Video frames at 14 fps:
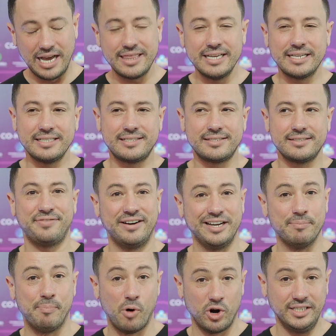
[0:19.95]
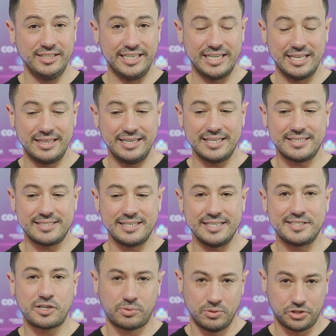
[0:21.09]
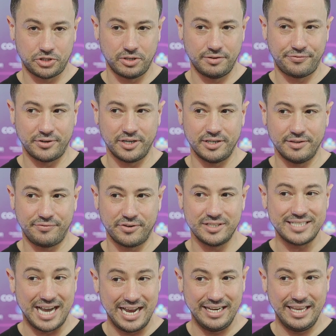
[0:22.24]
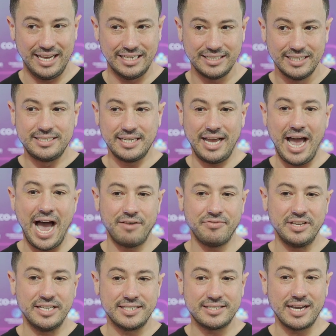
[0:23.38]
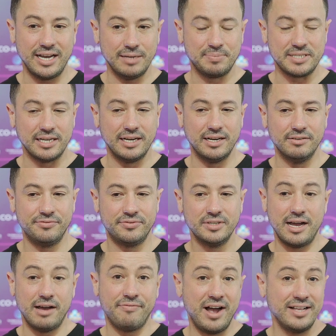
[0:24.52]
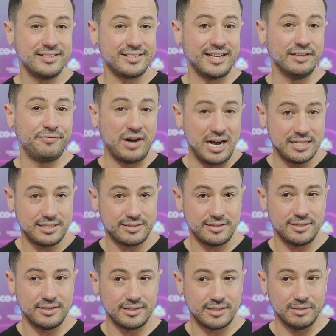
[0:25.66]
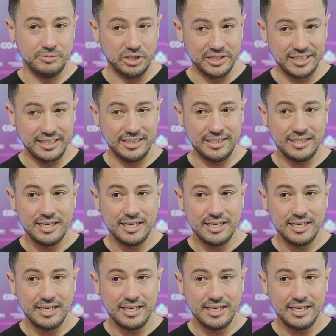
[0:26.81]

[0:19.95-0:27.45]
I think it's very important, and I think it's crucial for Thailand to have these types of events that foster community